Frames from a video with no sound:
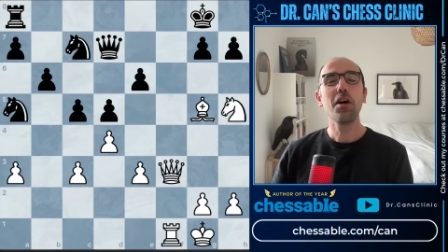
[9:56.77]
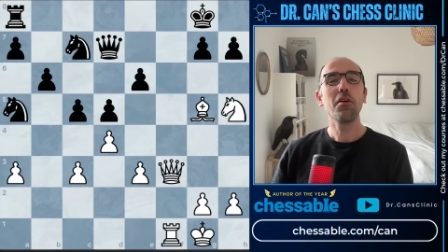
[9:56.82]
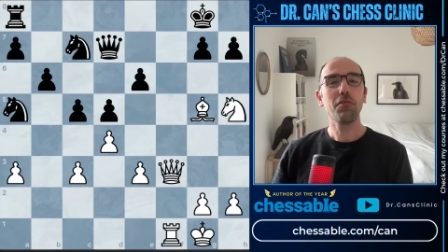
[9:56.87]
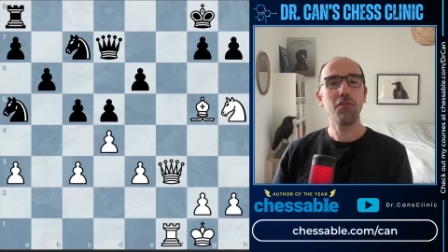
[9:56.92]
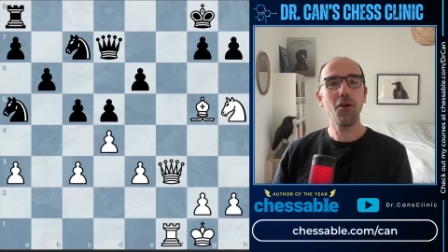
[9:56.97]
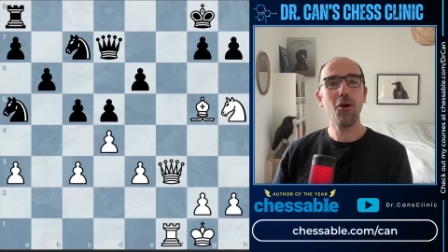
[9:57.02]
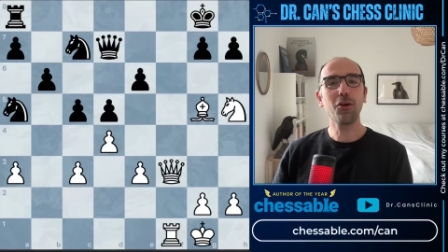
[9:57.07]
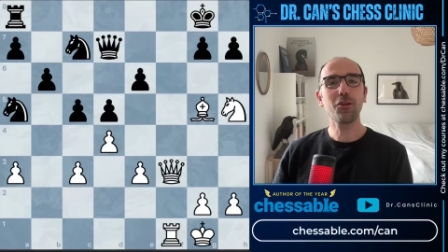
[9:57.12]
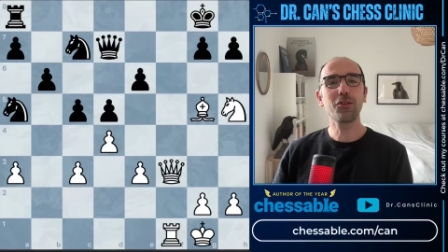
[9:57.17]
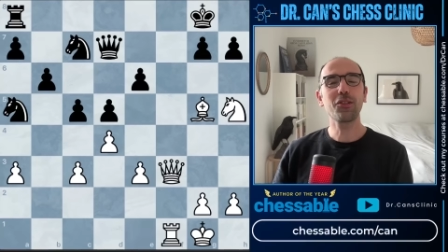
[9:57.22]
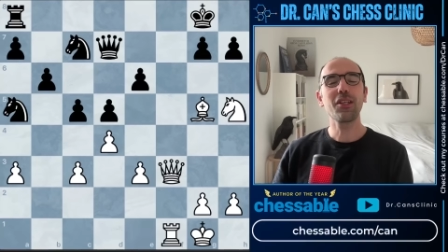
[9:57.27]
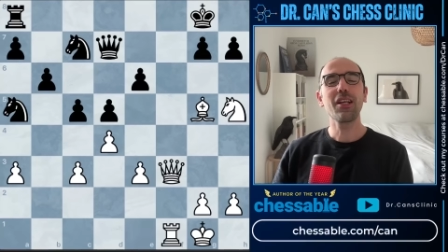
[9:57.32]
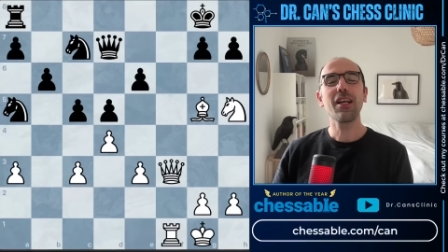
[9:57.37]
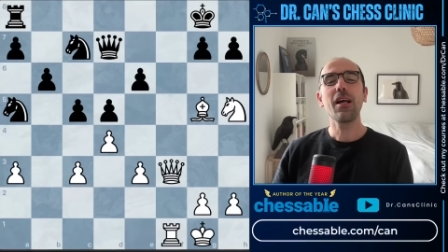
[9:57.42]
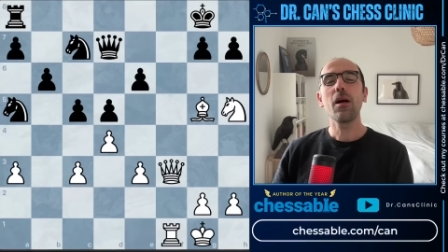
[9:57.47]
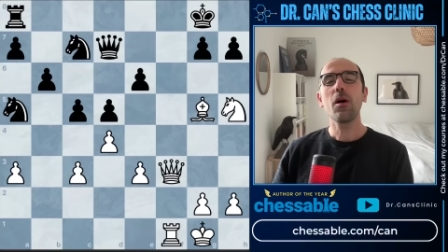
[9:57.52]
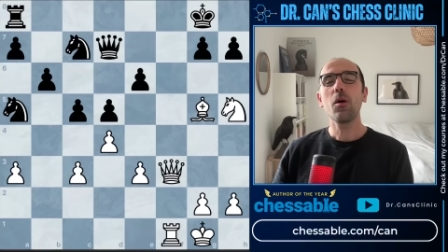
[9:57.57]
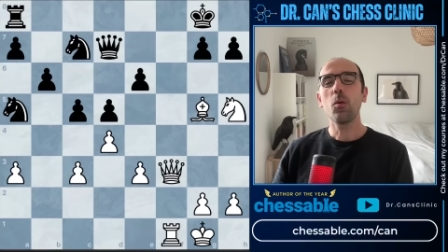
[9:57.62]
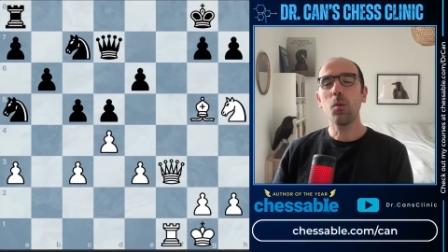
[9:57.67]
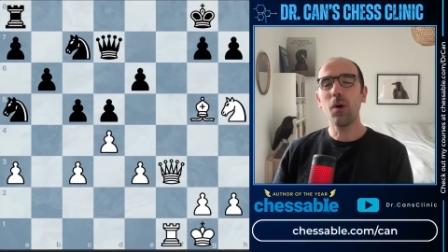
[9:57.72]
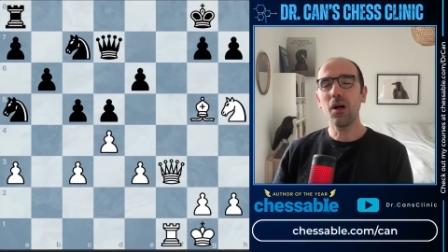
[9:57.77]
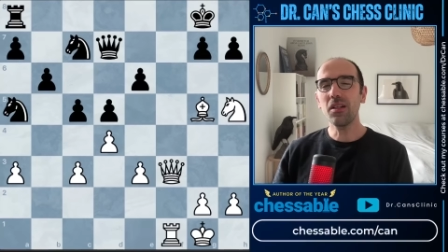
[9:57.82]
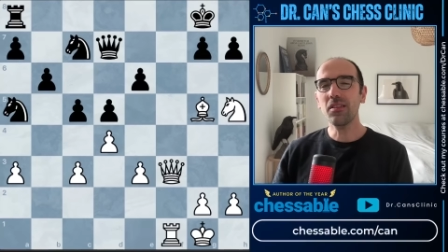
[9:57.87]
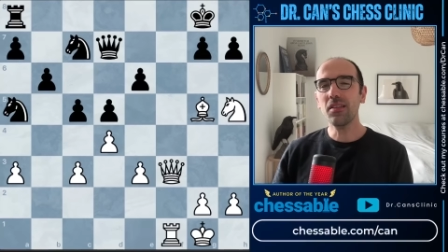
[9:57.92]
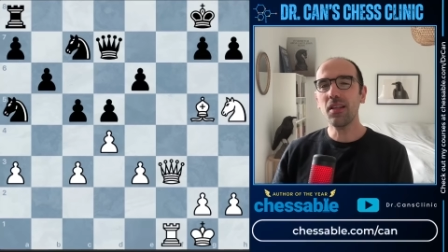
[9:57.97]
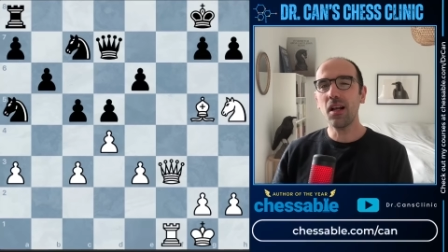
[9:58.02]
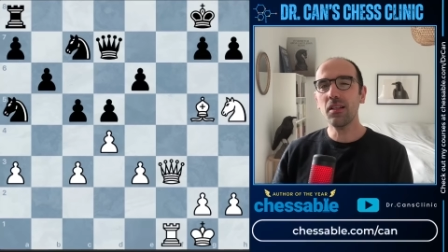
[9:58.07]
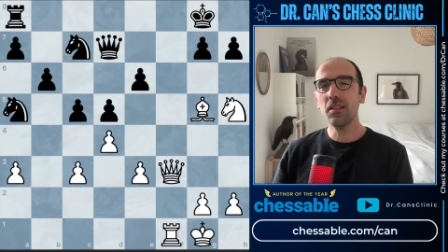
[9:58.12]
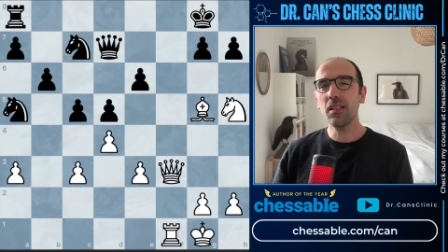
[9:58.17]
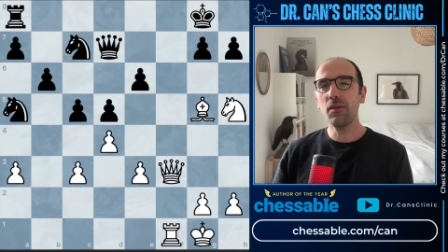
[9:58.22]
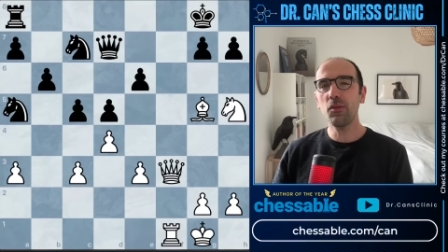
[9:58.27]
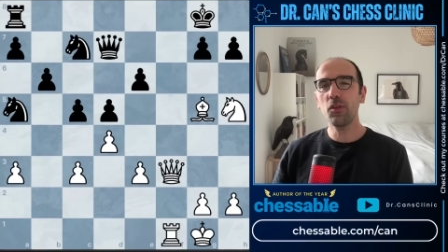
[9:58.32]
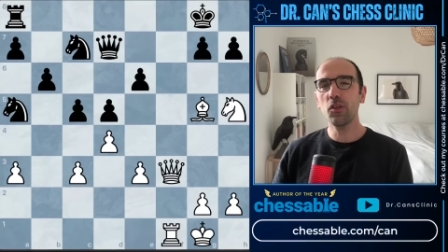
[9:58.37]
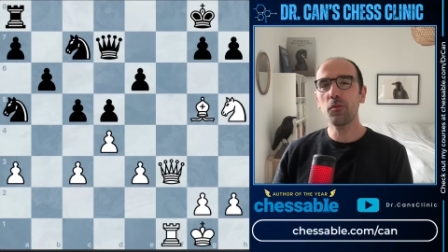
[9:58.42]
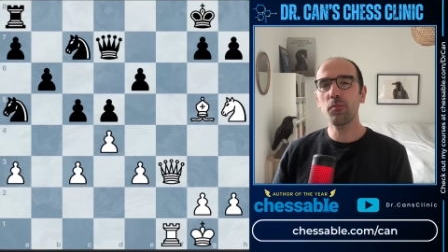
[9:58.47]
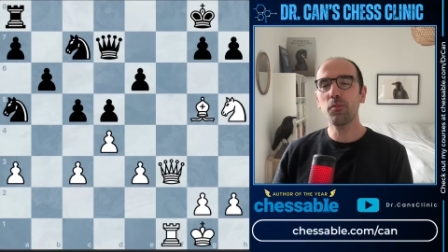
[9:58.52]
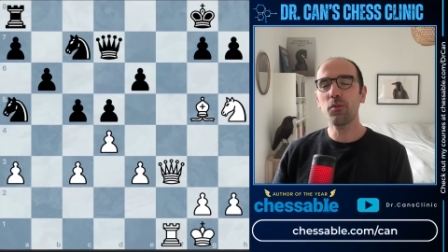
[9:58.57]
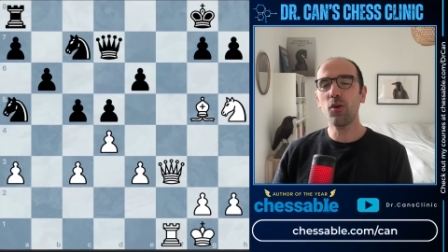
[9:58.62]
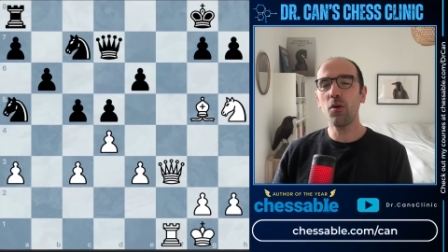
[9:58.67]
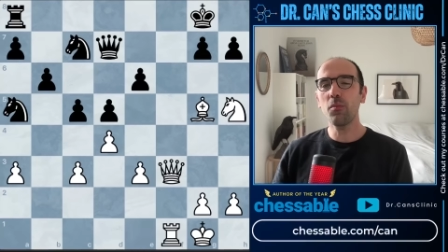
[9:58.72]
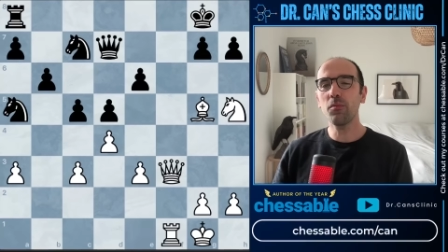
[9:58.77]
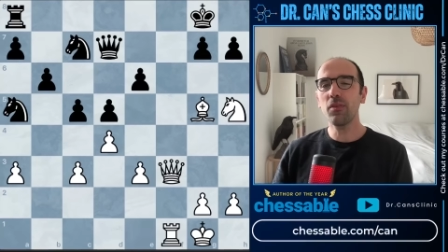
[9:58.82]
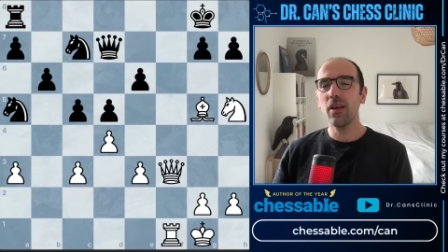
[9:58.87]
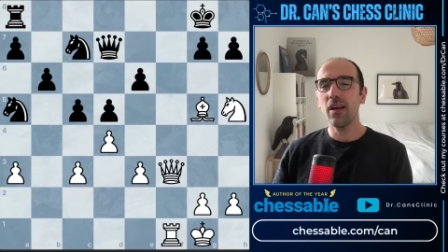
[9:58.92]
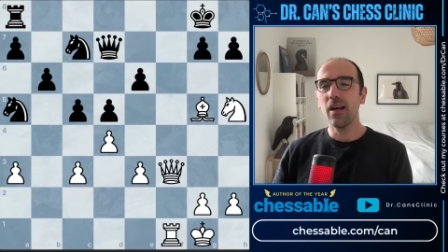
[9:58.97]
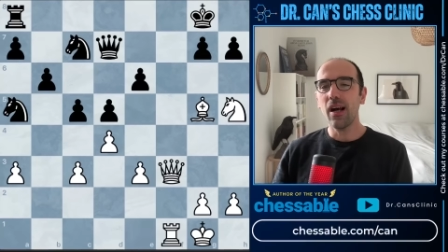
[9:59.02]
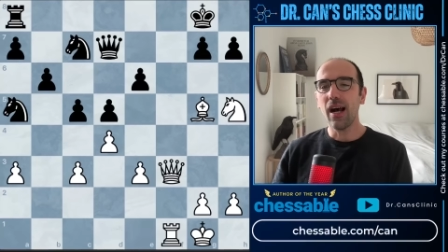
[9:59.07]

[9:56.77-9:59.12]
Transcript: Folks, once I give you this prompt,